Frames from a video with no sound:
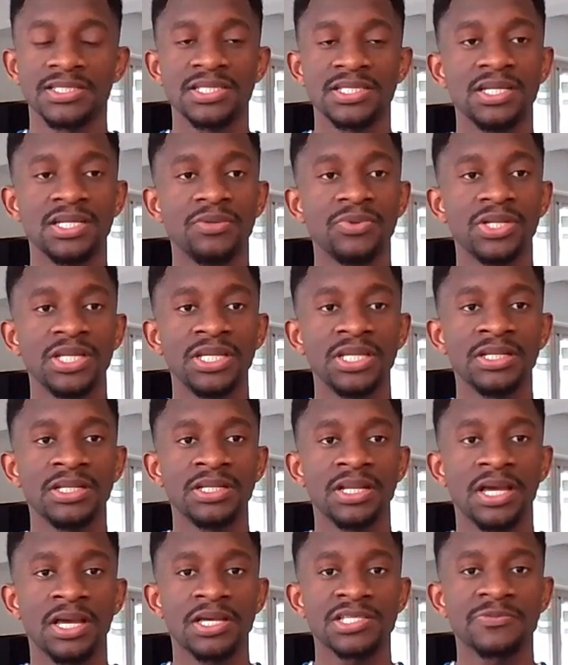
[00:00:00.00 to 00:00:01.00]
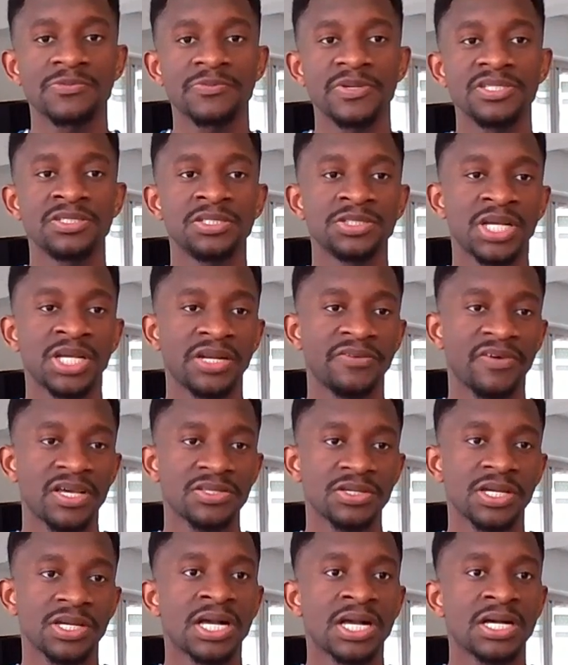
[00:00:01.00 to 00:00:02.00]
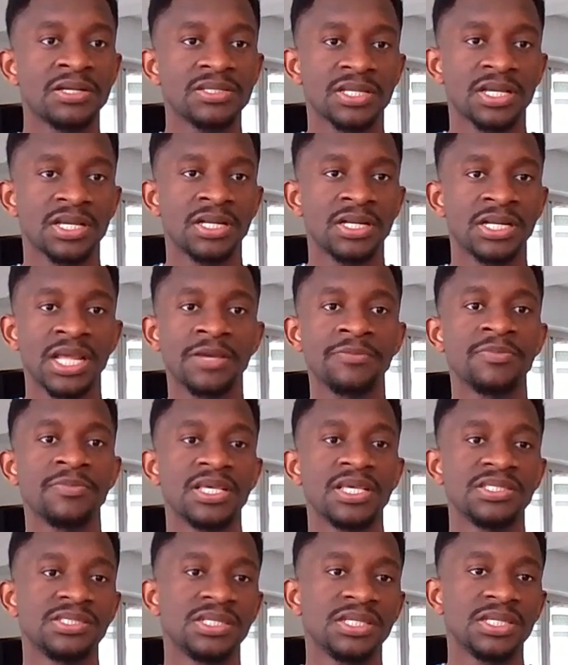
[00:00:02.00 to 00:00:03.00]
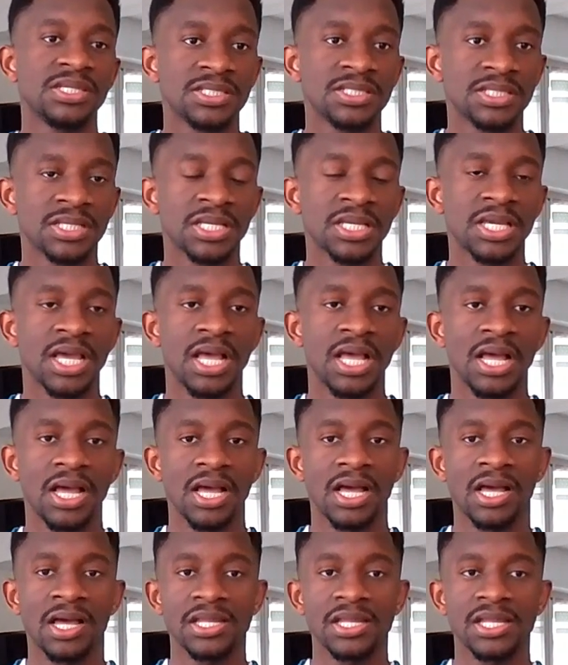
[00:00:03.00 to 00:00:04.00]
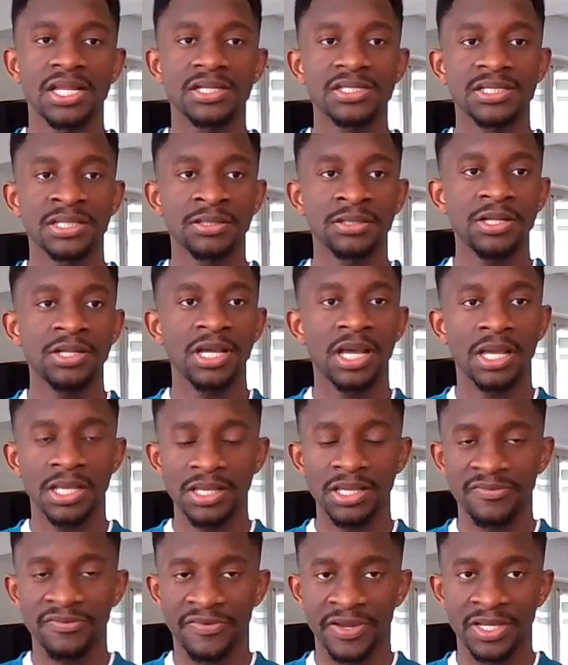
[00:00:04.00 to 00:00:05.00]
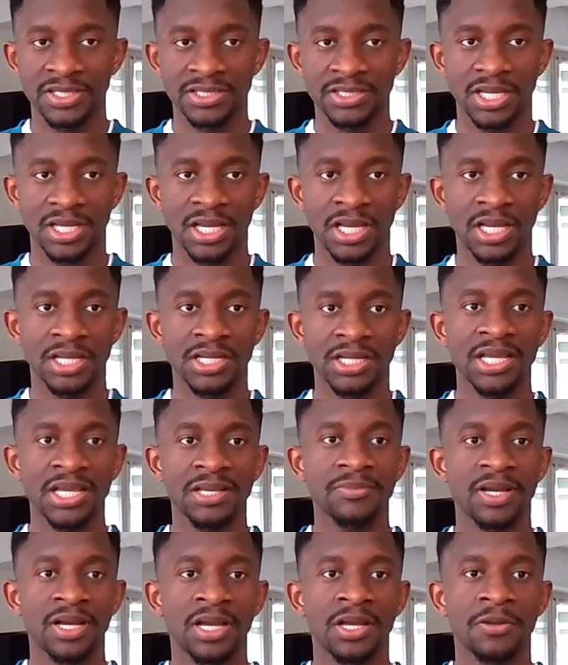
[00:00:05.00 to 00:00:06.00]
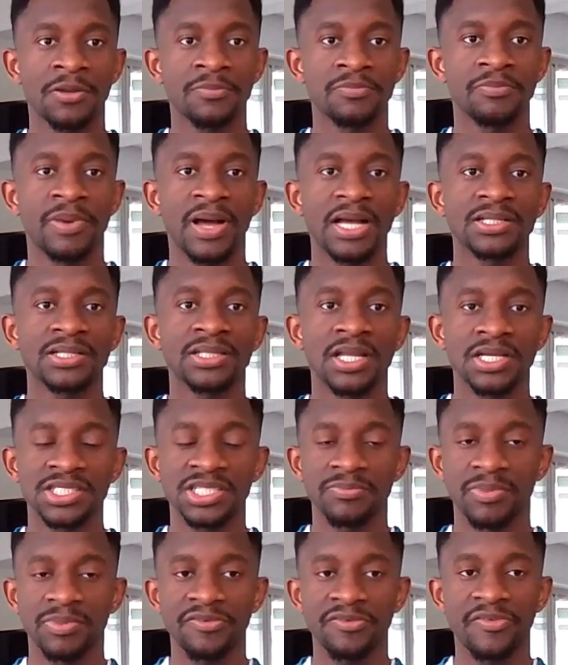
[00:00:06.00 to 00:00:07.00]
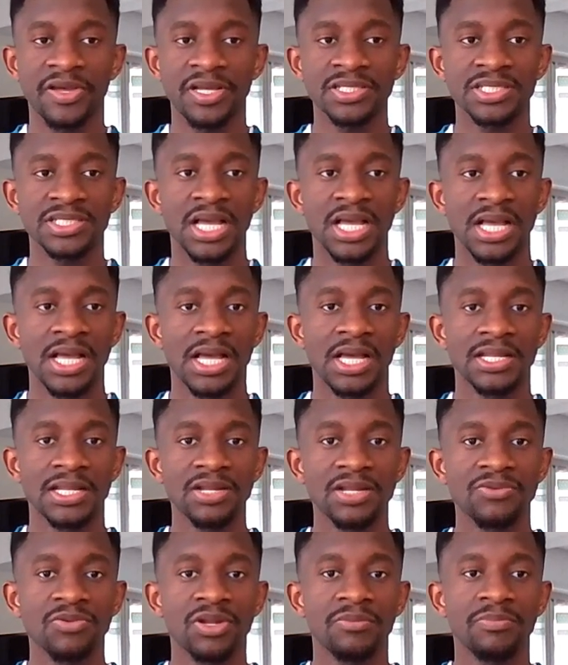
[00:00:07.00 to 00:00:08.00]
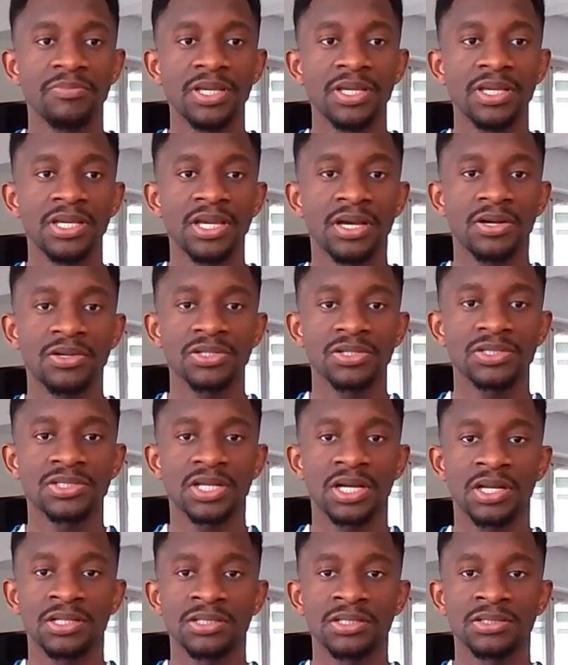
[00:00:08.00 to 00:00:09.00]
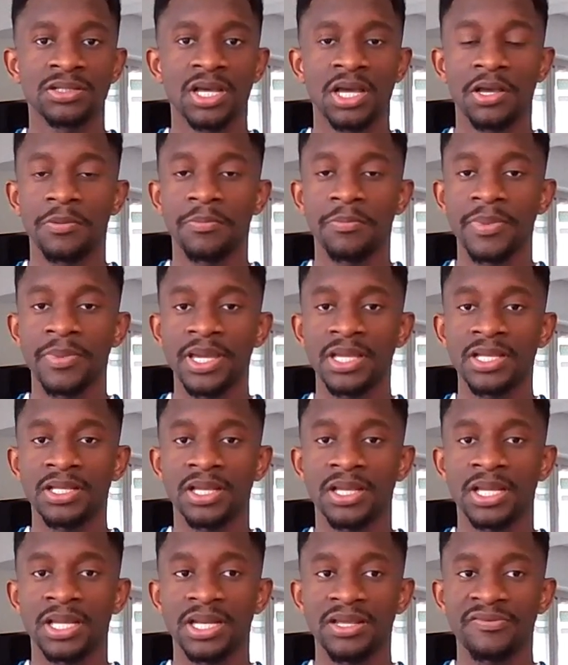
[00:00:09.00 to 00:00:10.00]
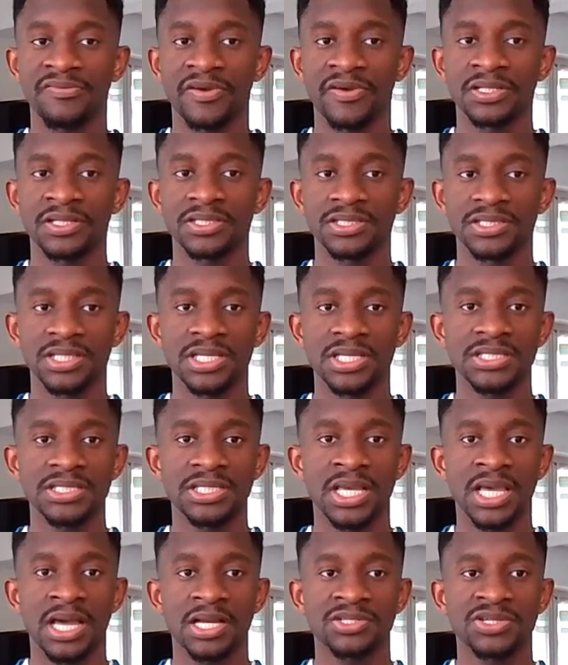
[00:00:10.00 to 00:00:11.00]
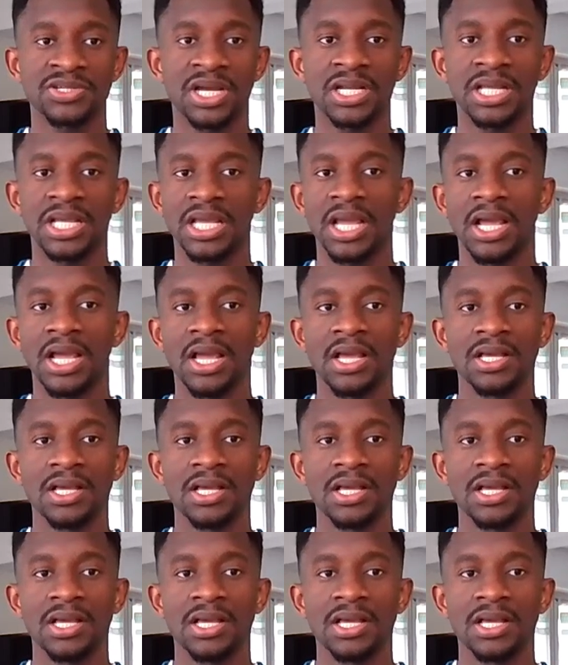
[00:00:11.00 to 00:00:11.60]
Still within Space Generation Advisory Council named SGAC, there is another event named Partnership Event that will be hosted on May 11th this year, actually.